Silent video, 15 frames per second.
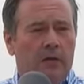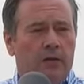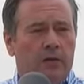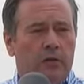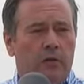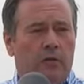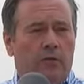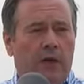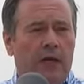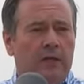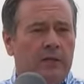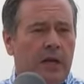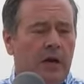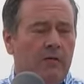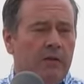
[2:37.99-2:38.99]
to
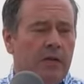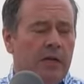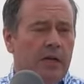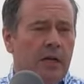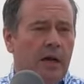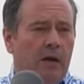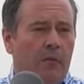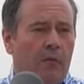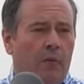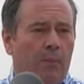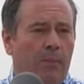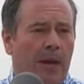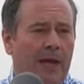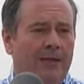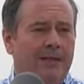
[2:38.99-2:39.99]
phase out
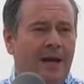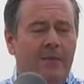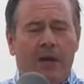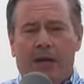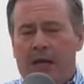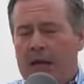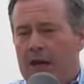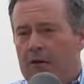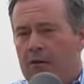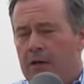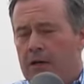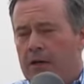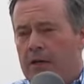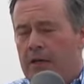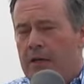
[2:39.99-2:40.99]

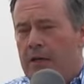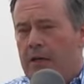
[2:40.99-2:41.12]
pandemic-era